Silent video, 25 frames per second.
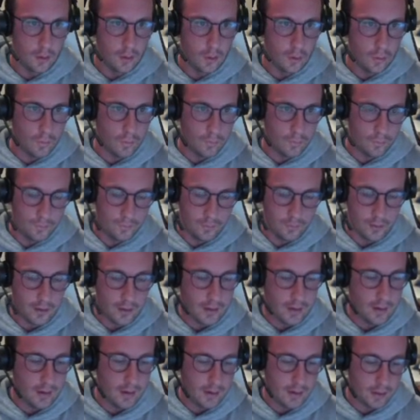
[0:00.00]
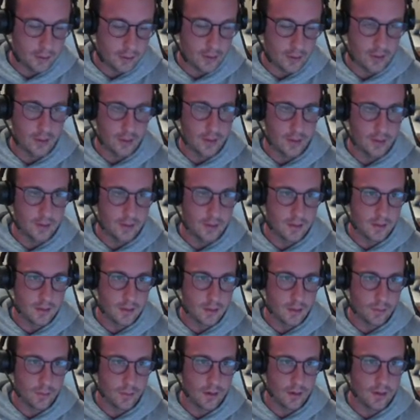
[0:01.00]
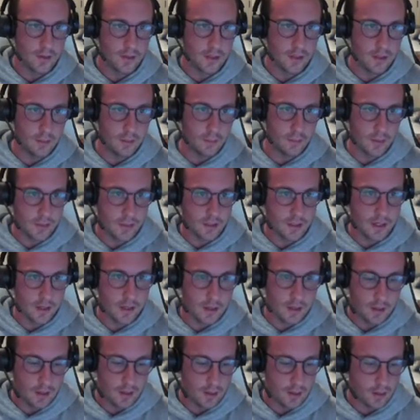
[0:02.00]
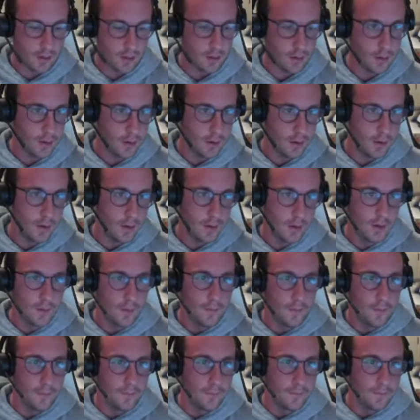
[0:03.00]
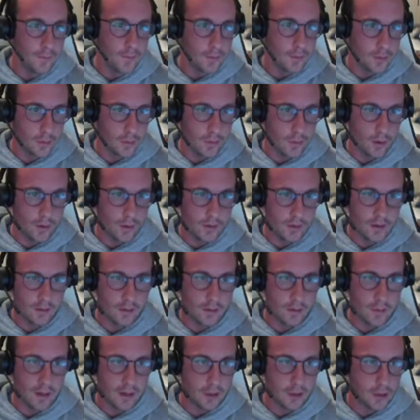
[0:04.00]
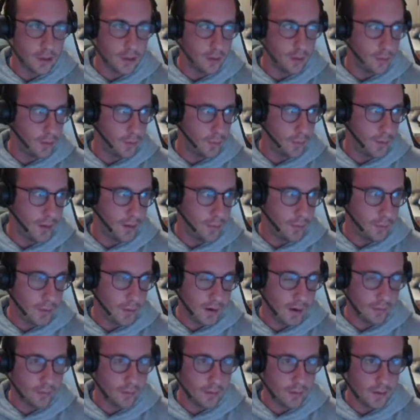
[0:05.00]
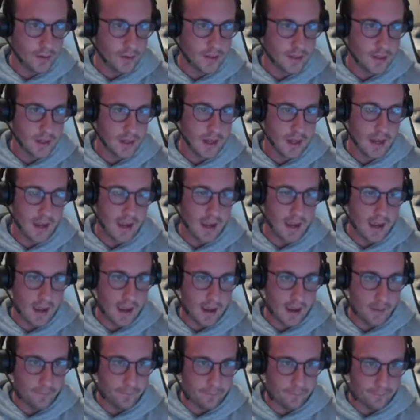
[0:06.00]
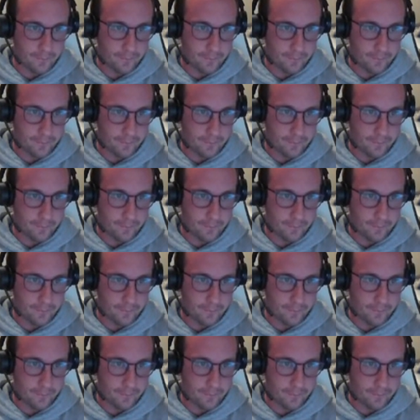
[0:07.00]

Oh, and actually this is where I see the mistake here. So we always have to make sure when we reference a